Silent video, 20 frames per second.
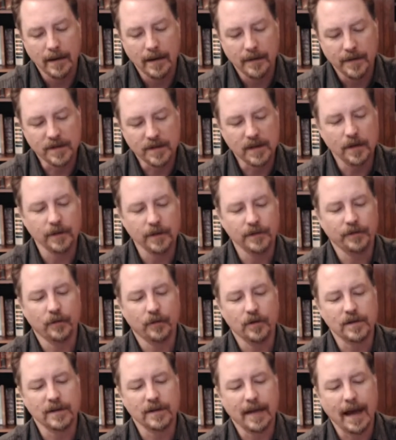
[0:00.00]
the sales
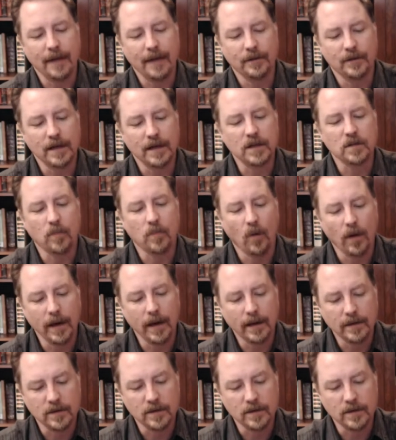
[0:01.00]
force gathered each morning